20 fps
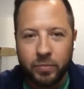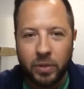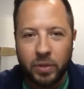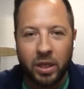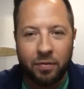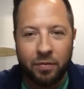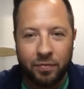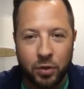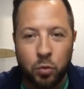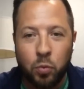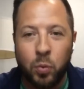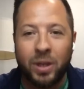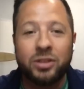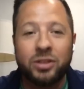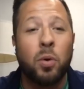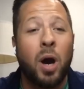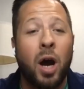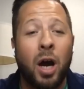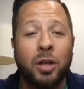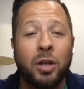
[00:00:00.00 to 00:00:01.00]
If you went
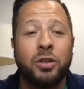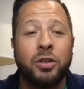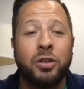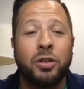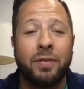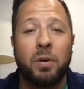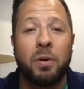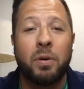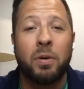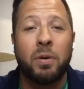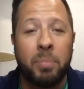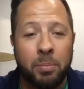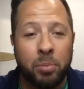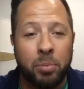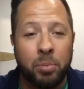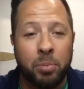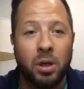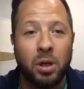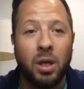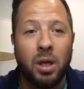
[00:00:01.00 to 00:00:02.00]
to 100 different
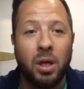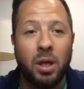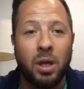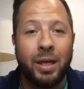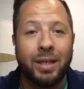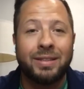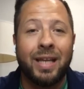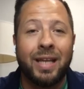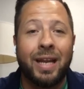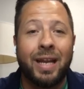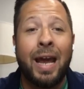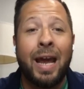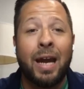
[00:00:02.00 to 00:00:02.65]
people and said,